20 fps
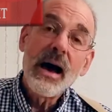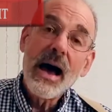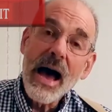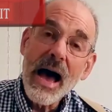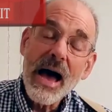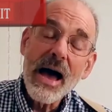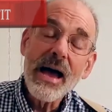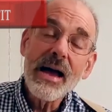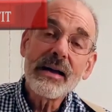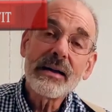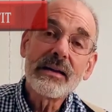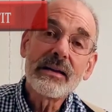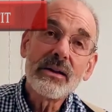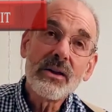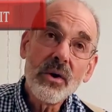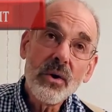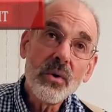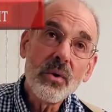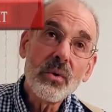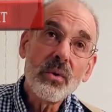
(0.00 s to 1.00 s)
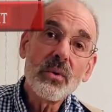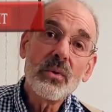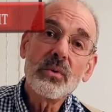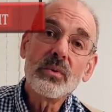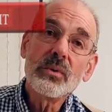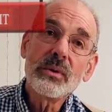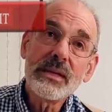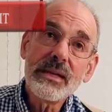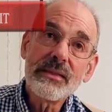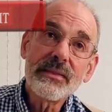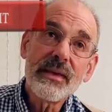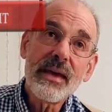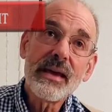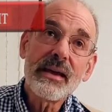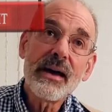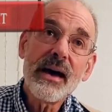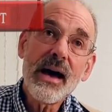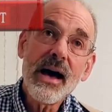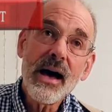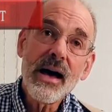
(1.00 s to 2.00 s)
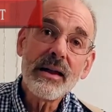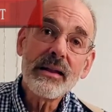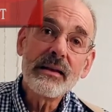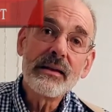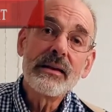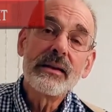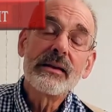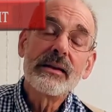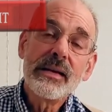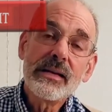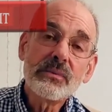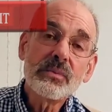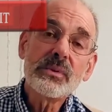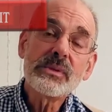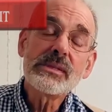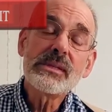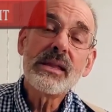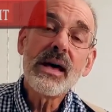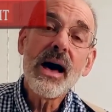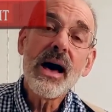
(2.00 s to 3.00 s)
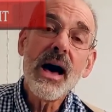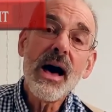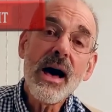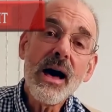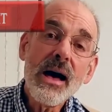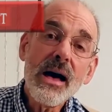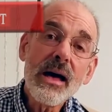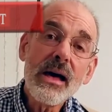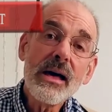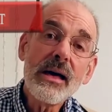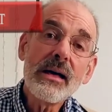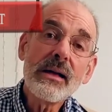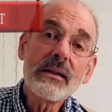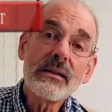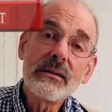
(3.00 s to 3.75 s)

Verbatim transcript: I can only thank God it was not